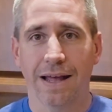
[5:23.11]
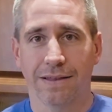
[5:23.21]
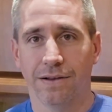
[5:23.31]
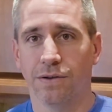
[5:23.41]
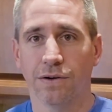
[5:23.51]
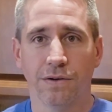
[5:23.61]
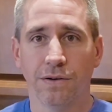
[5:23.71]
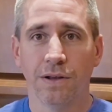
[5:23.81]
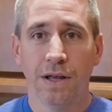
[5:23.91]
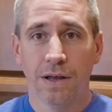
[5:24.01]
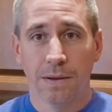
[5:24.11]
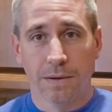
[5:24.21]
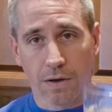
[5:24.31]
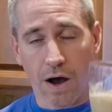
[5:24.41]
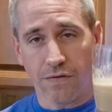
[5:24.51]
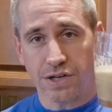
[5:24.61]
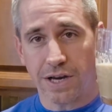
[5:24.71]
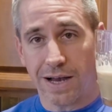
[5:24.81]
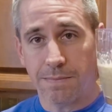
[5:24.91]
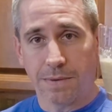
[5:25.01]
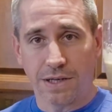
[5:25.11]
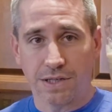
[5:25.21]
at the local coffee shop.